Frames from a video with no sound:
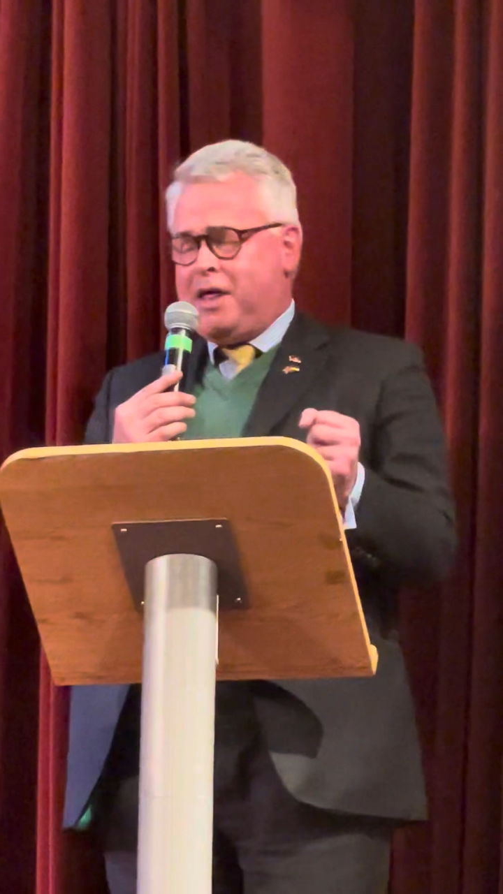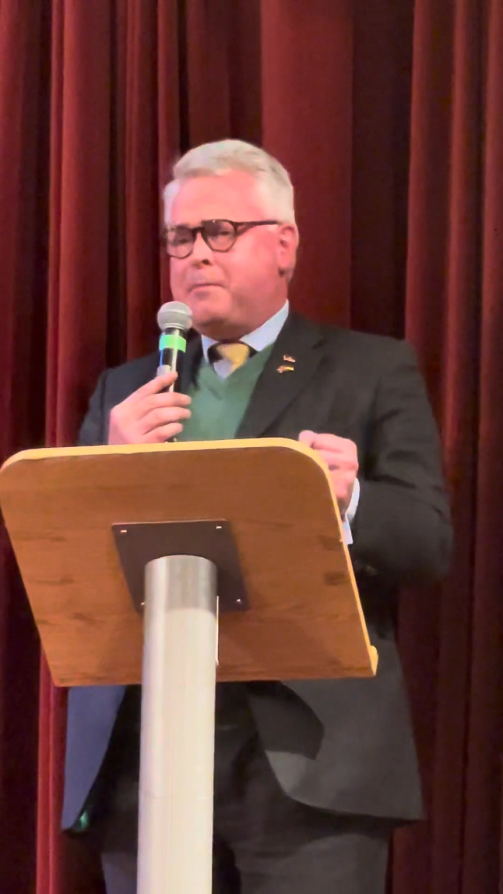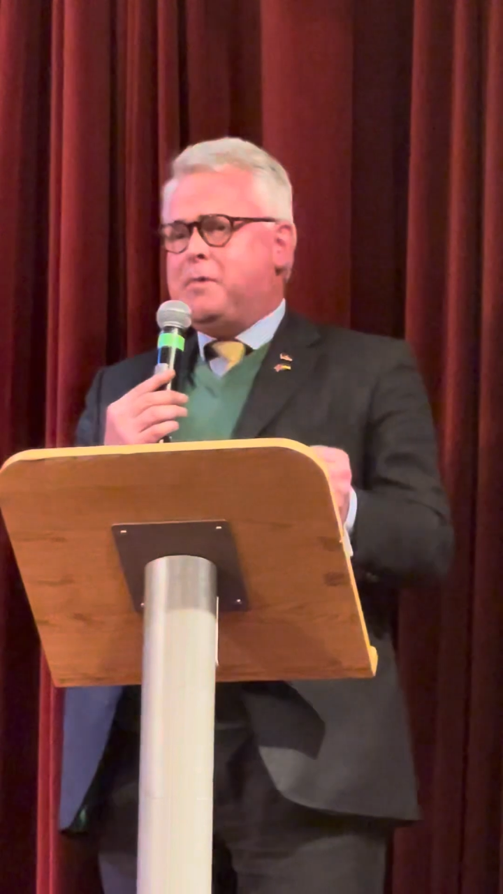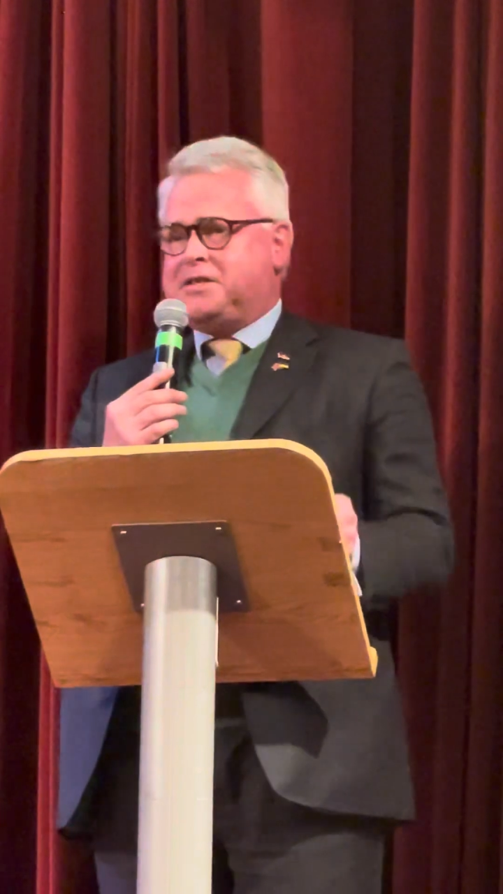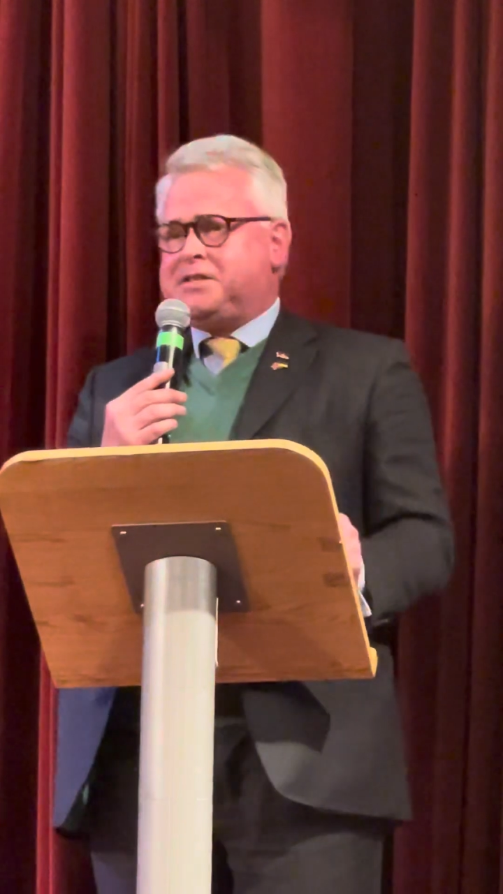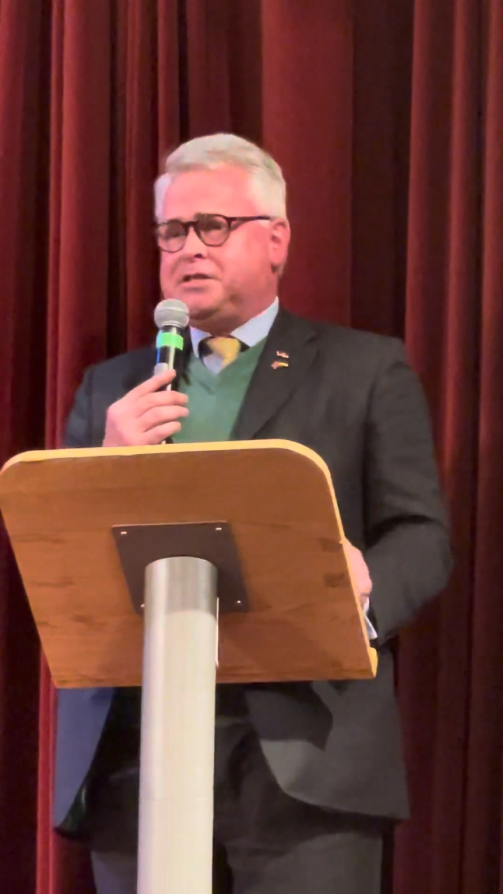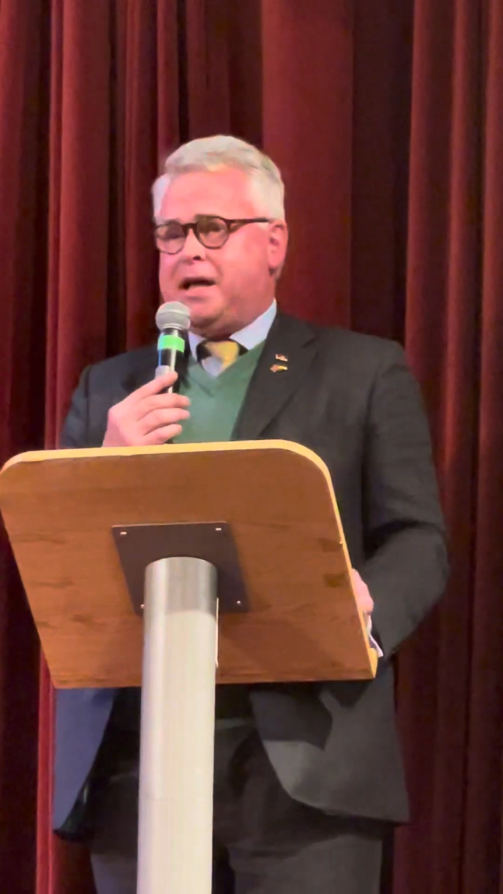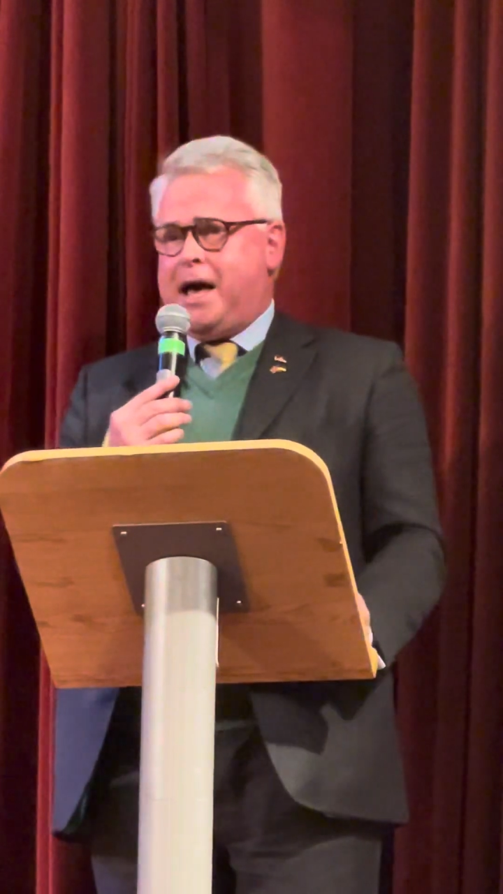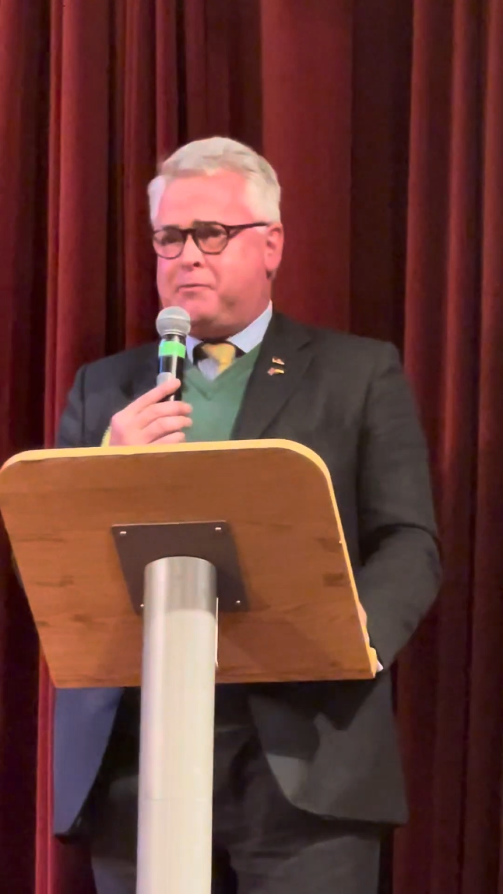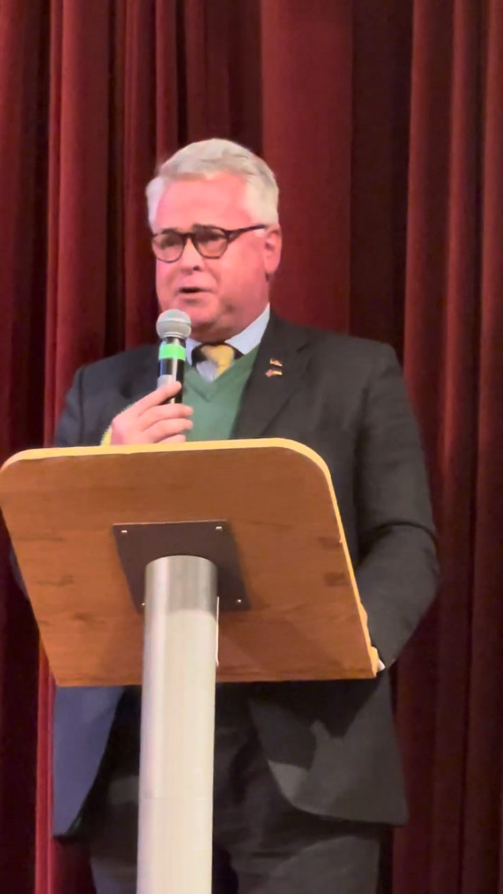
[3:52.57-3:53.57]
That
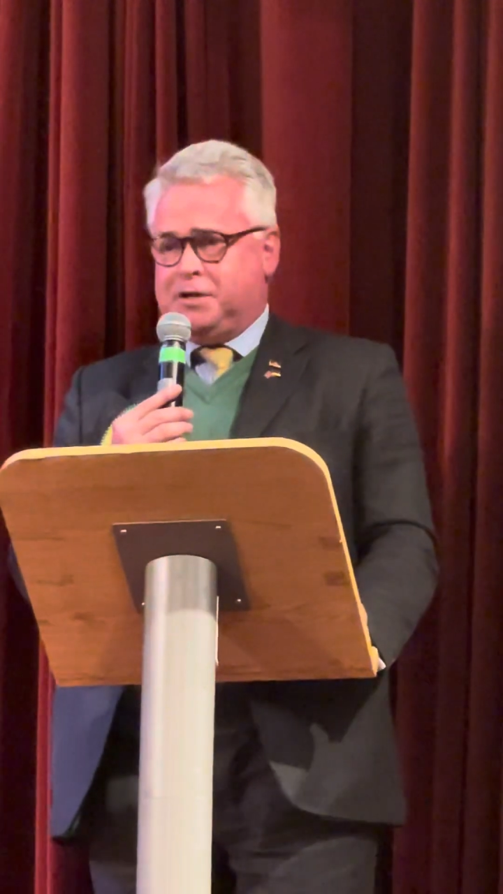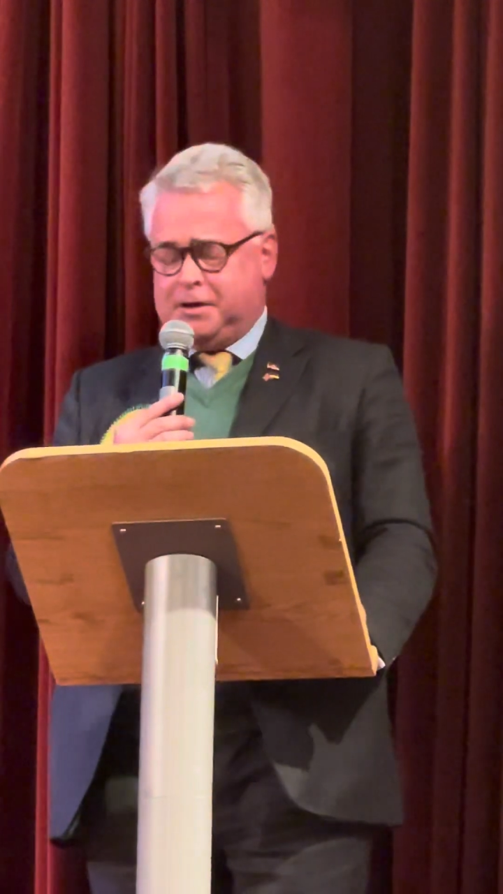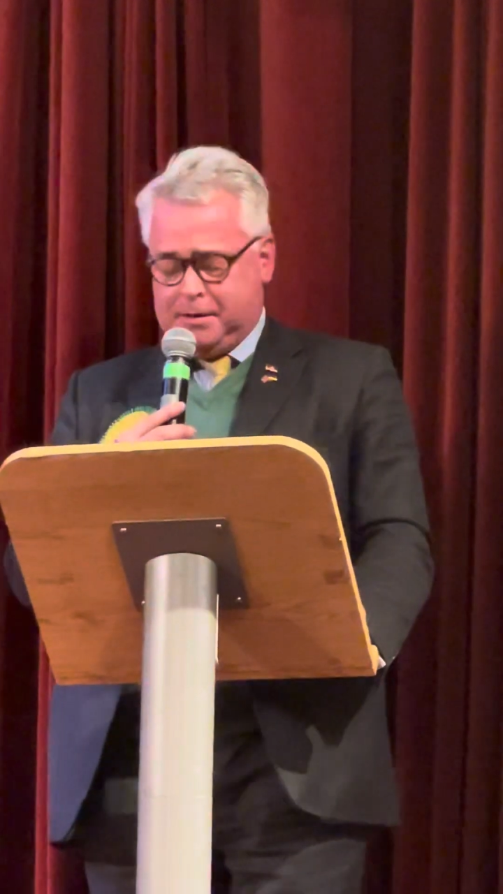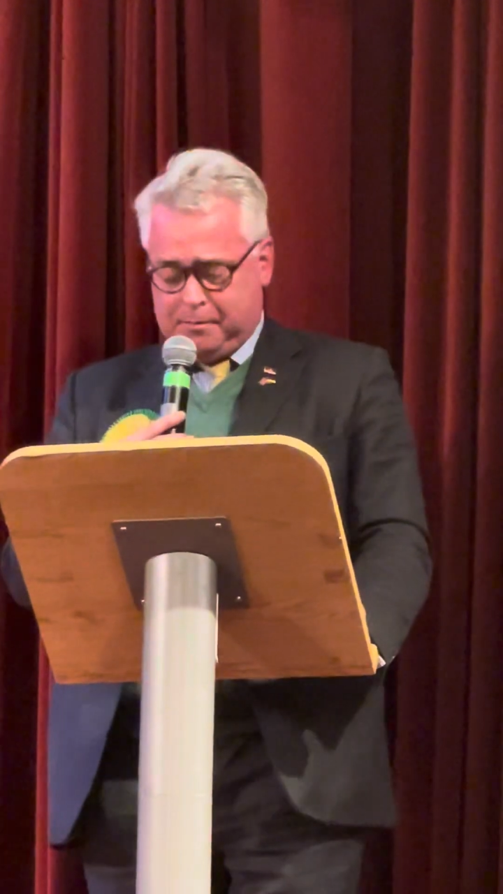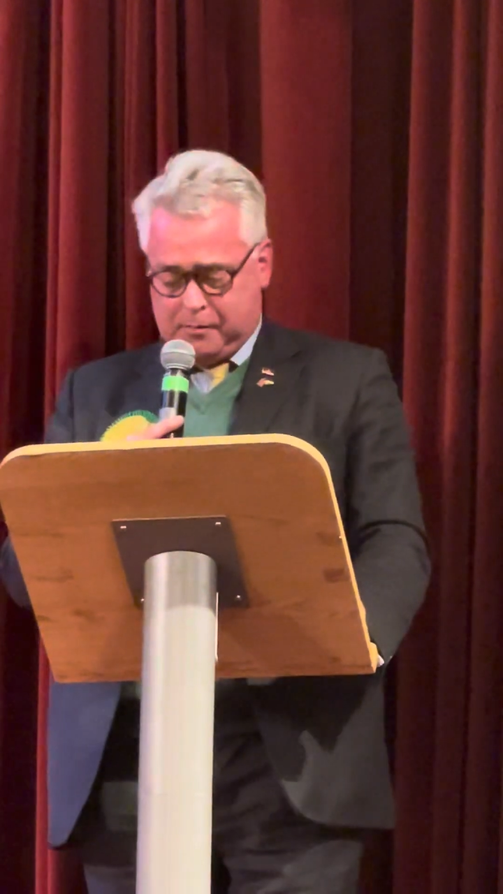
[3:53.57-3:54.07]
mustn't happen.